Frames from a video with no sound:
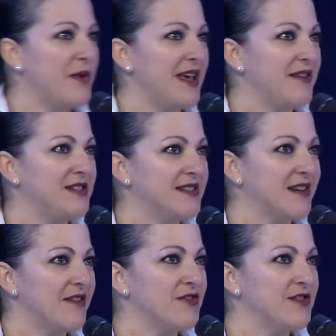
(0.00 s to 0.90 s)
we have
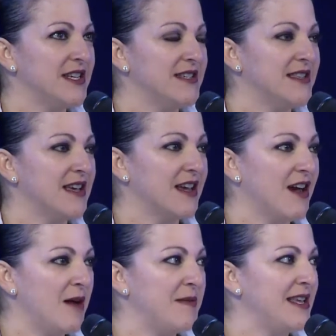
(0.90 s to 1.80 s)
discovered is that
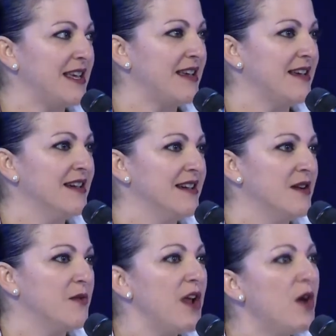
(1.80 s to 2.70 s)
comedy,
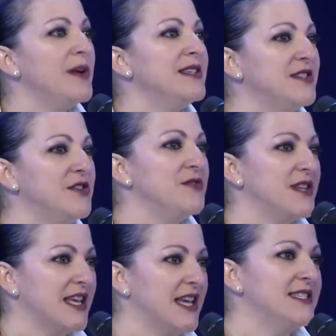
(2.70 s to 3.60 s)
we always knew
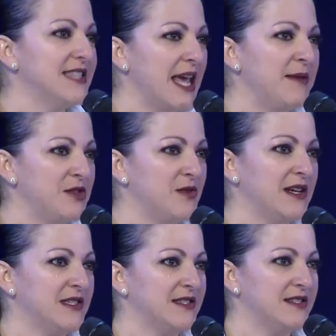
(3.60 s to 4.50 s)
that kids came to
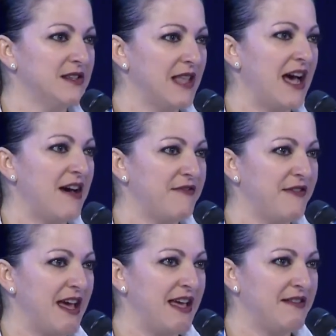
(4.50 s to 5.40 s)
us to laugh
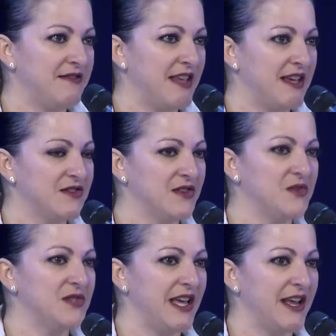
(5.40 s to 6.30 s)
and they
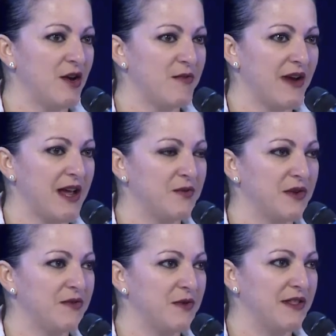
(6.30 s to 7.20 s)
associate our brand
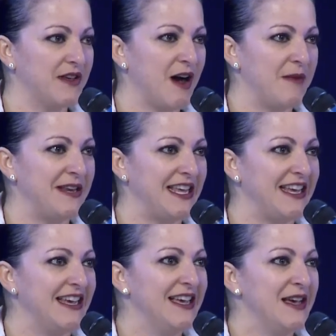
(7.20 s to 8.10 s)
with comedy,
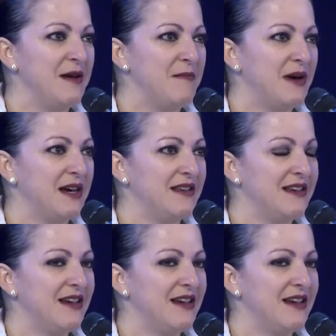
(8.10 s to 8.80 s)
but